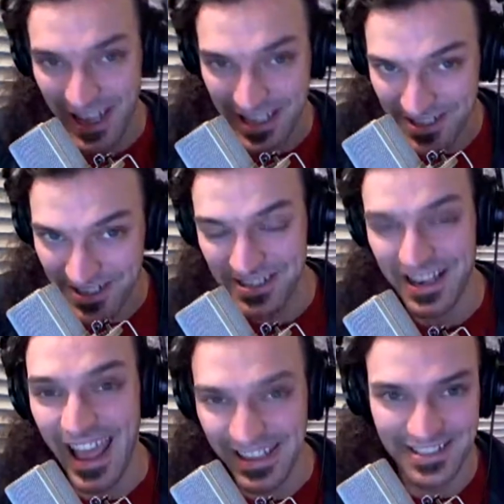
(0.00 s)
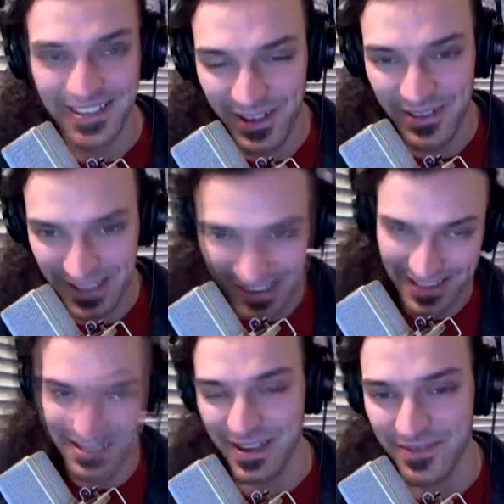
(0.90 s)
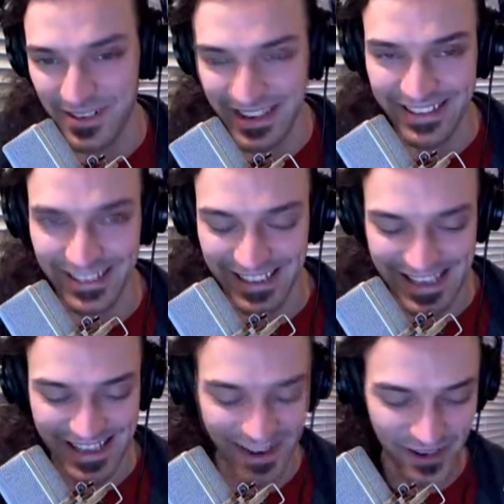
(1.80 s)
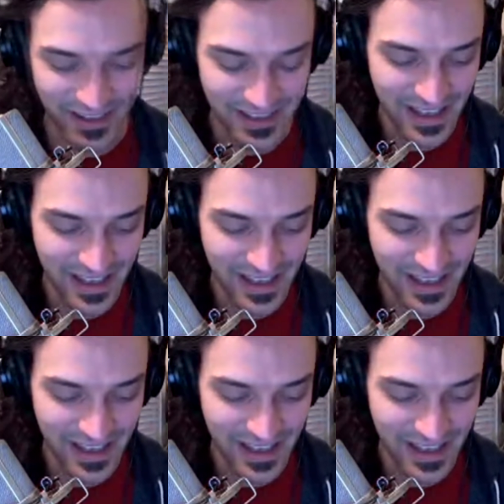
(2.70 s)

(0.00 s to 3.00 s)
has the stats, and all that kind of stuff that I kind of geek out on.